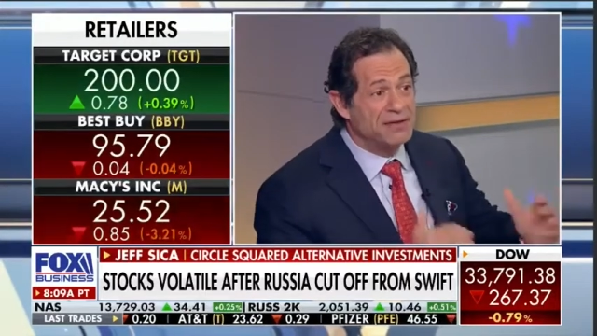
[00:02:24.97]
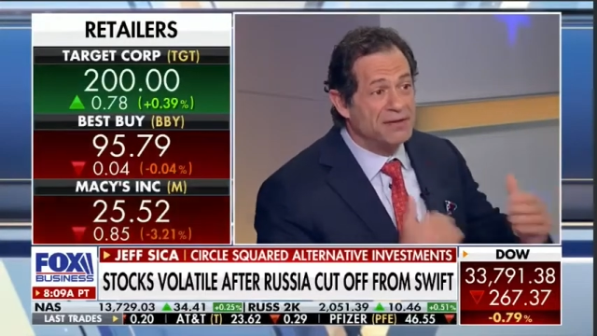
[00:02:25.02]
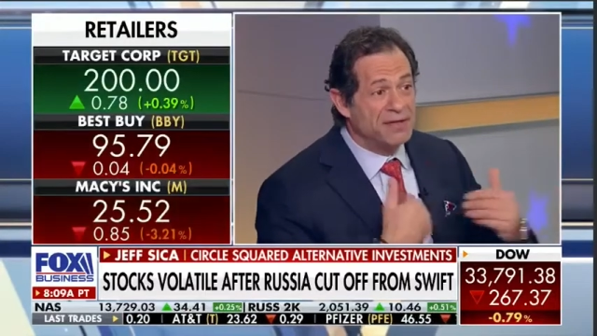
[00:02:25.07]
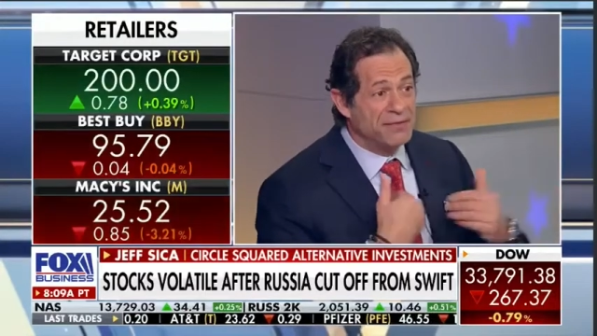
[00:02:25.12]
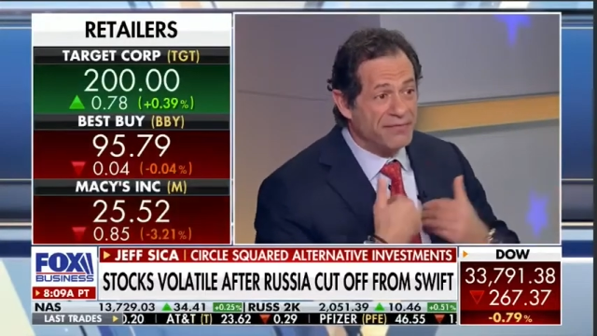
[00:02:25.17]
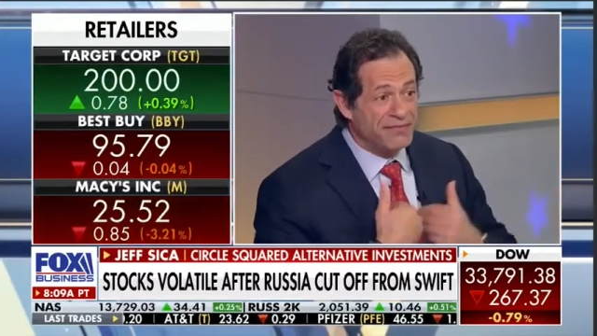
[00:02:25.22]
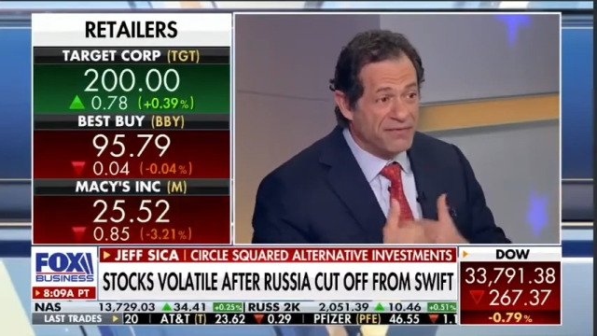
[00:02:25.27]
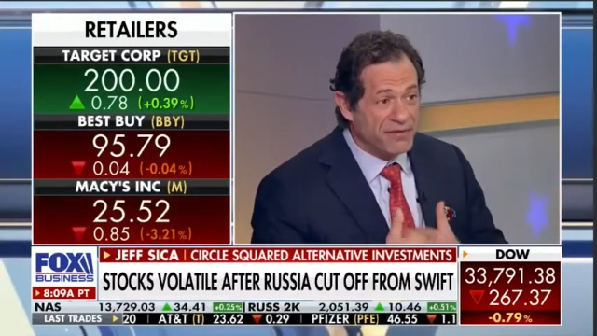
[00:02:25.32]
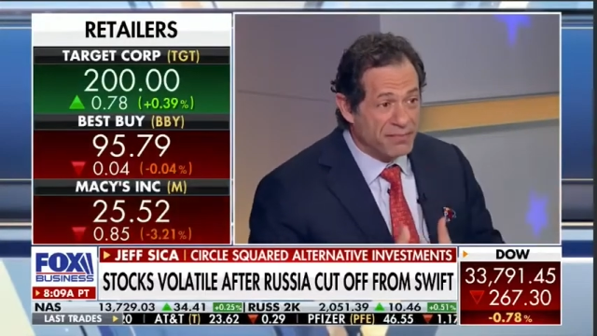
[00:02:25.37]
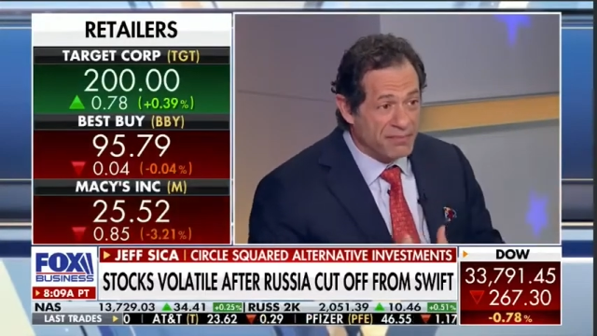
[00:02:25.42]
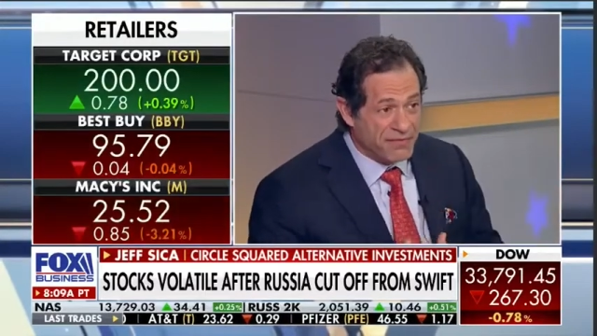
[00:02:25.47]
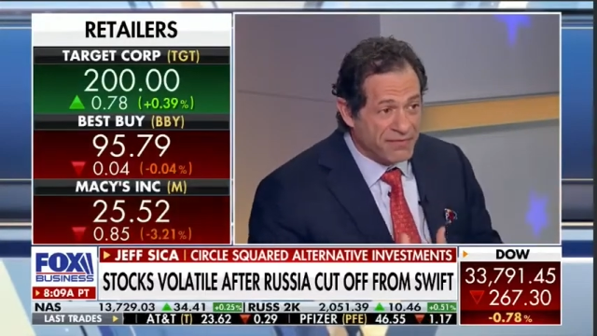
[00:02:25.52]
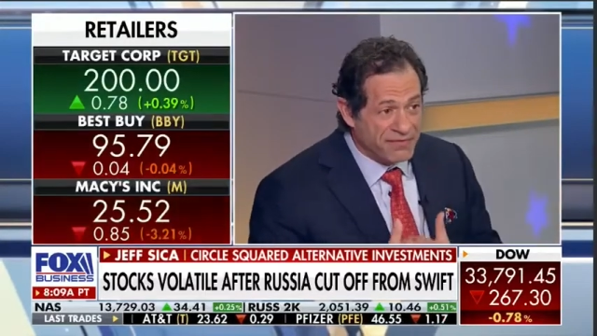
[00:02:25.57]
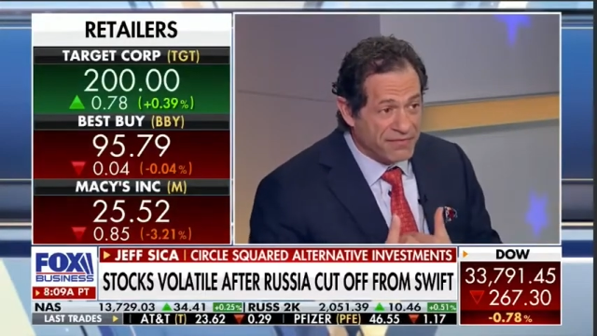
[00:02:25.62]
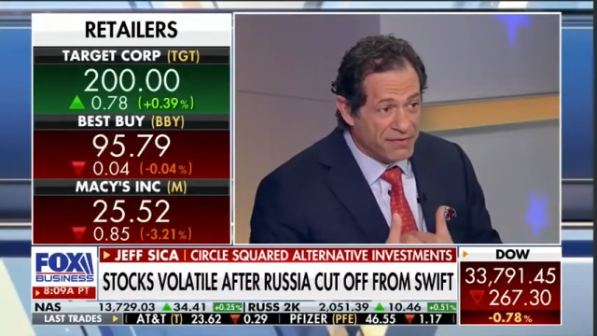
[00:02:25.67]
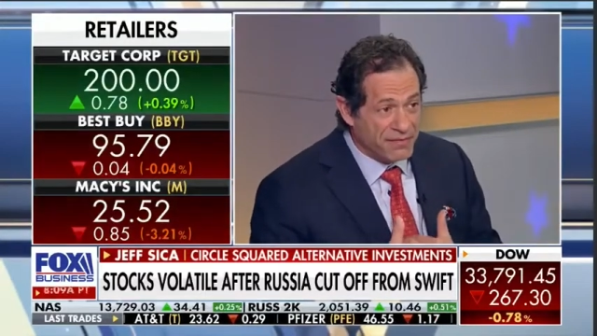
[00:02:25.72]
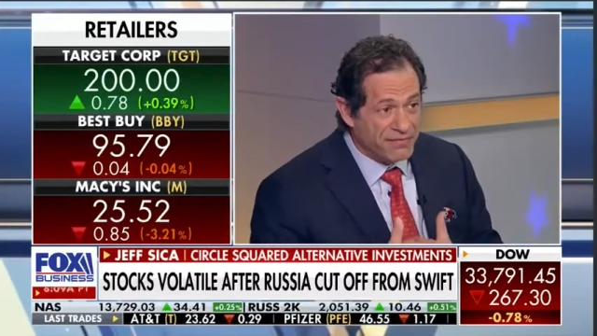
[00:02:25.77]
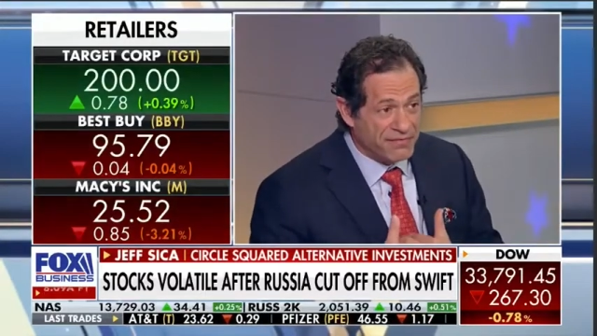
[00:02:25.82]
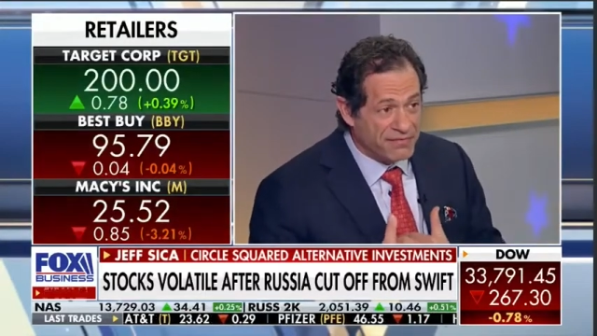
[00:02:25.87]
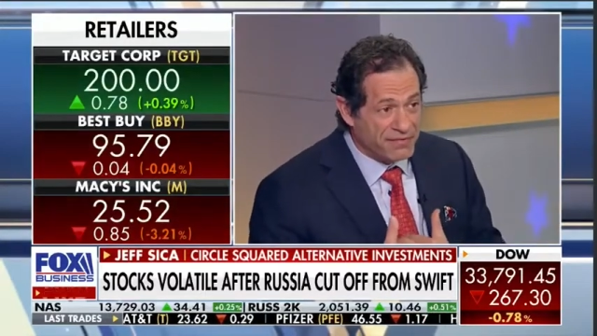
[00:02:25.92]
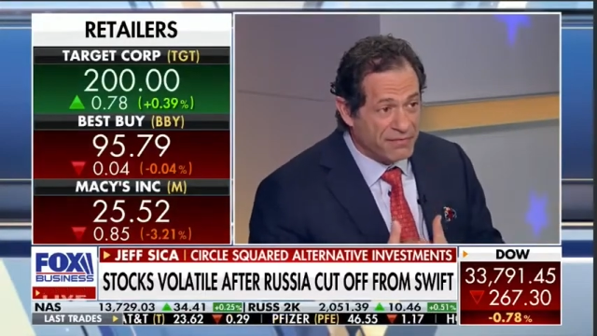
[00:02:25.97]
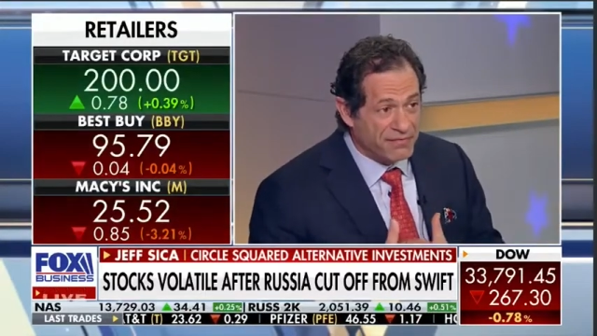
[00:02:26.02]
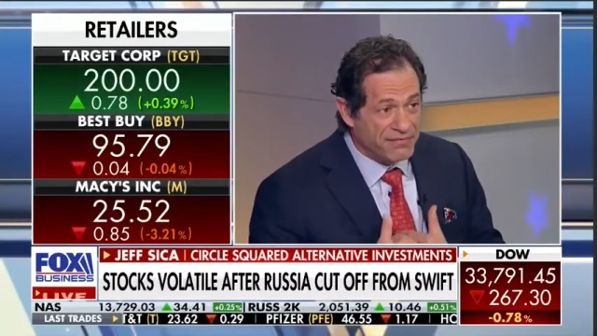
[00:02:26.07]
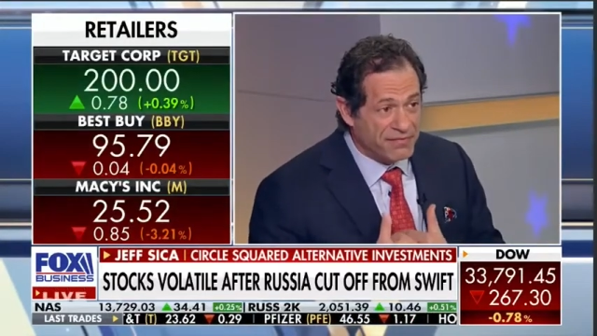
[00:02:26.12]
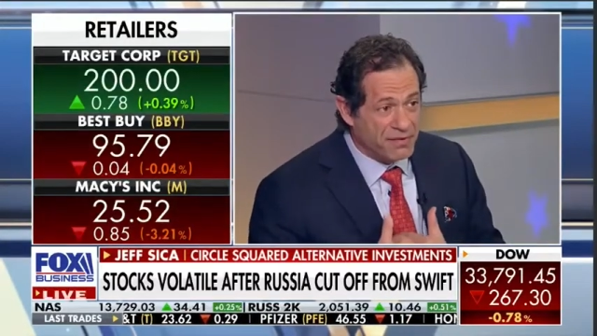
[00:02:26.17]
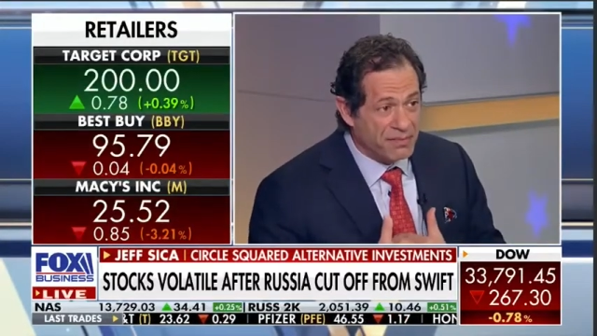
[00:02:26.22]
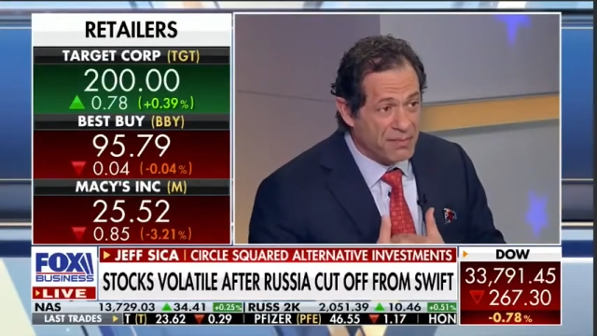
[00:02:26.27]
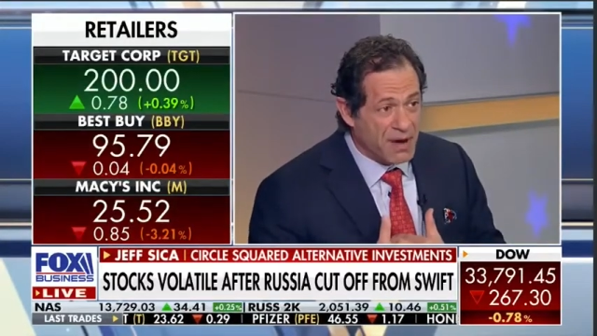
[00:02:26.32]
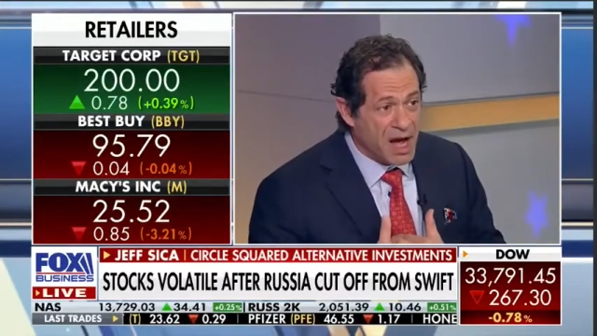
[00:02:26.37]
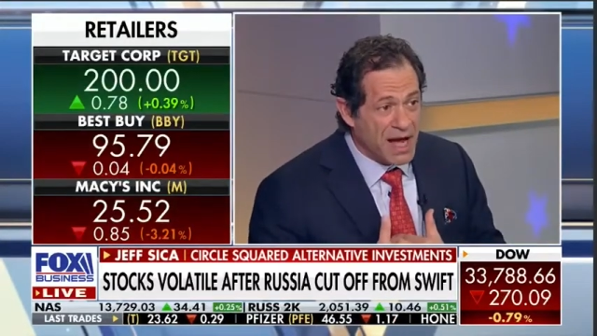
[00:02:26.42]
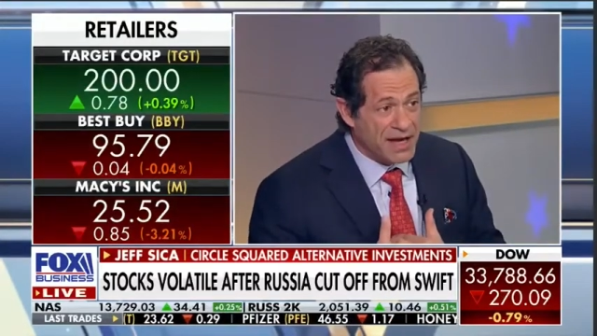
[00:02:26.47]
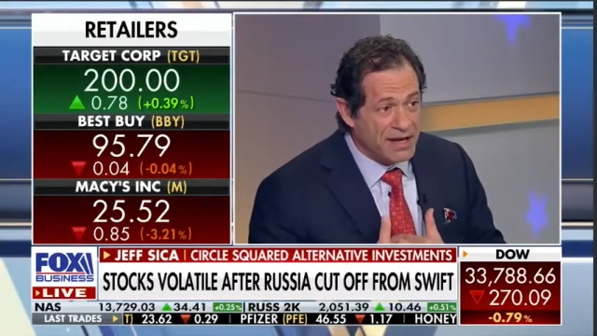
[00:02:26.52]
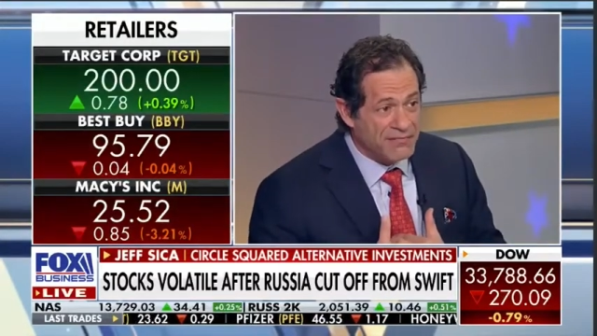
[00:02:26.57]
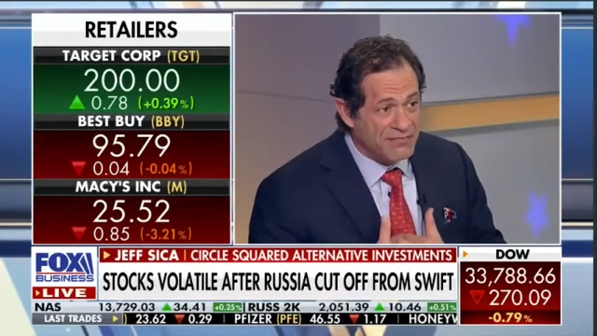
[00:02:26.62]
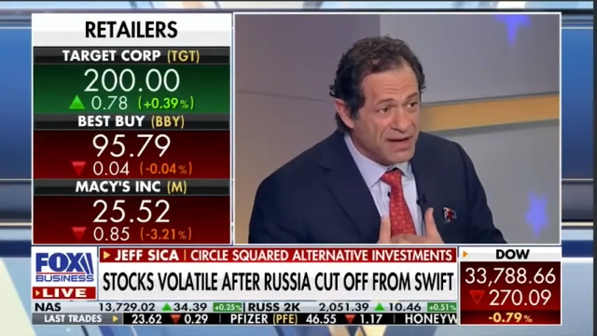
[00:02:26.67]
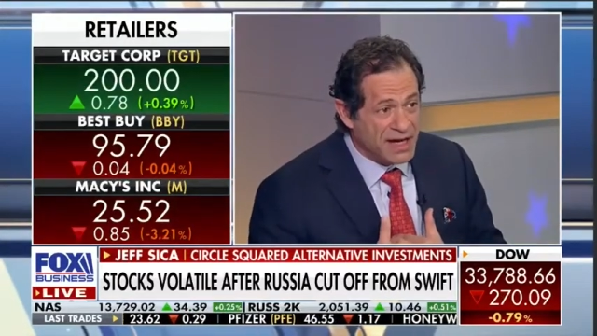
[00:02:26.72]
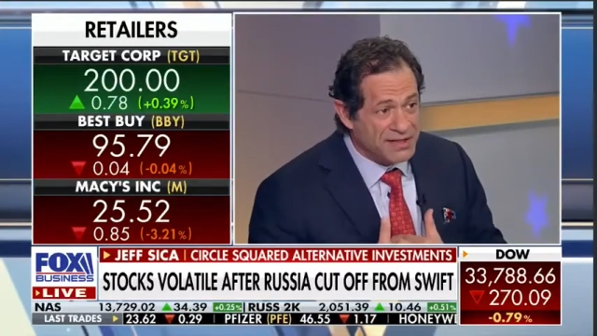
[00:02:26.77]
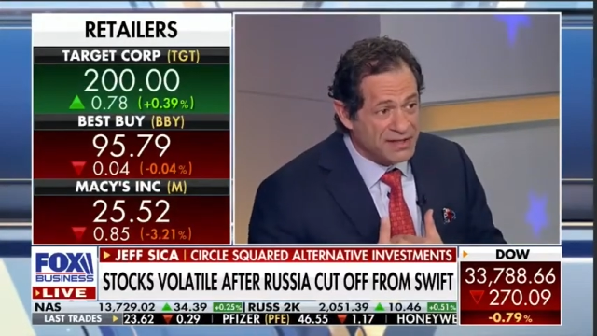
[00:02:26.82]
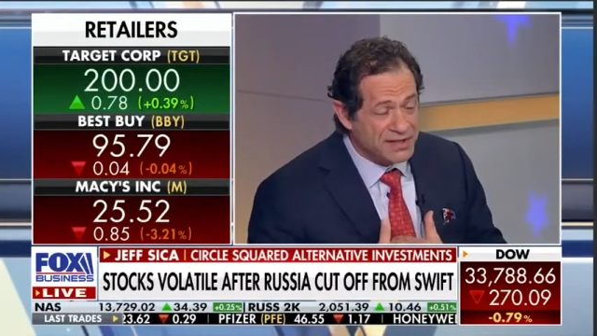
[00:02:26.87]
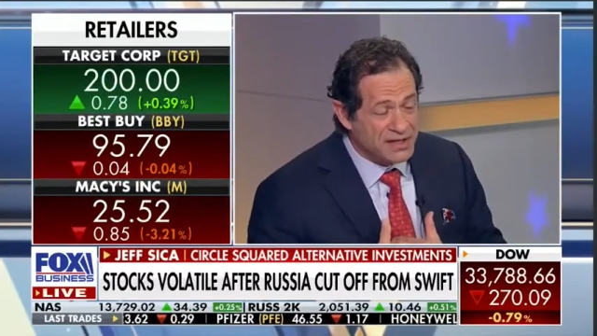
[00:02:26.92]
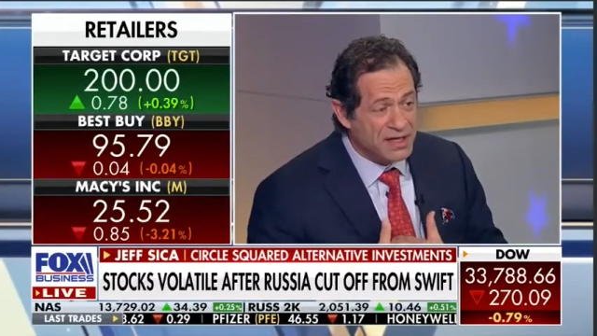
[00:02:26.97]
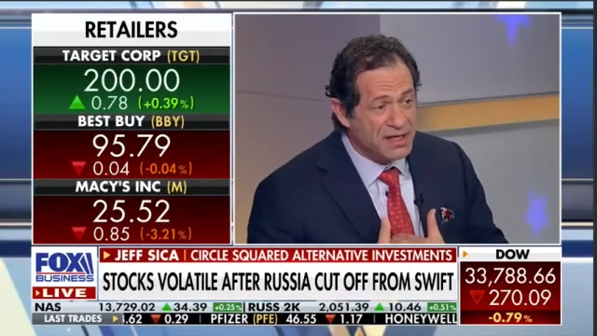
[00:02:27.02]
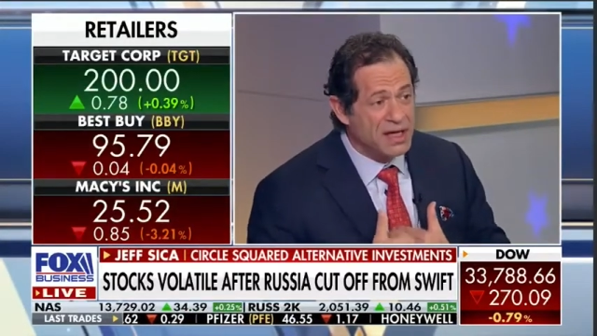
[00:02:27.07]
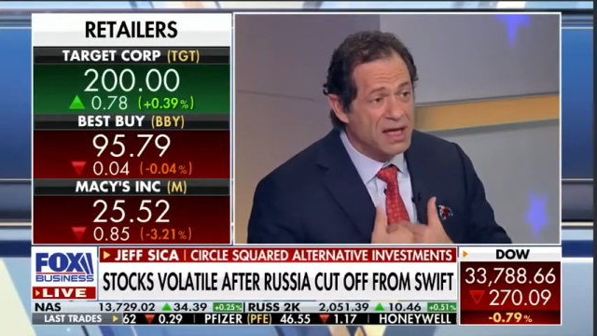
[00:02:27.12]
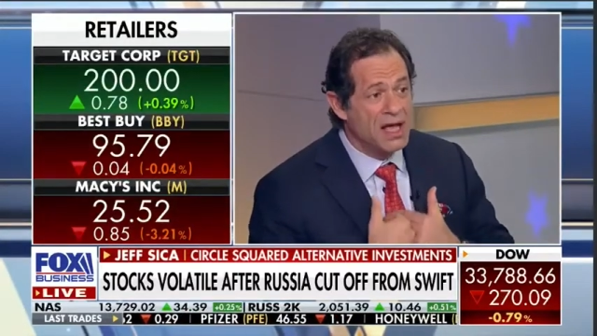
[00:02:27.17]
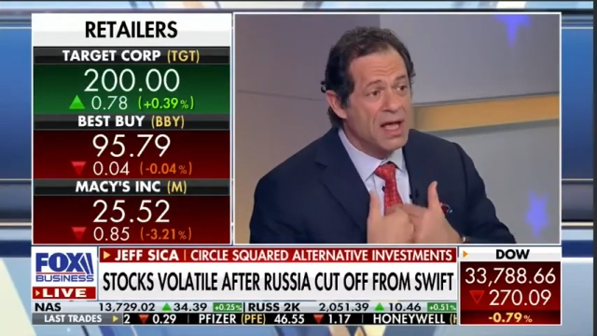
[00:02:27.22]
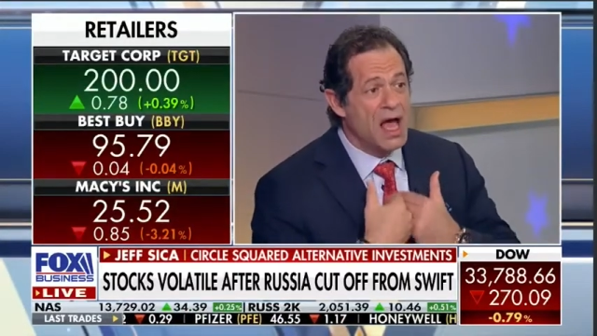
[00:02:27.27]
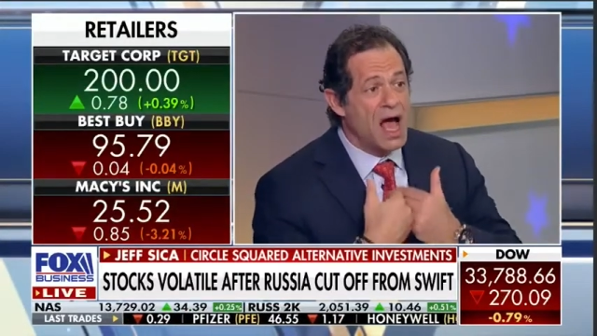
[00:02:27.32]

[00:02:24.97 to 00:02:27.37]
for my investing,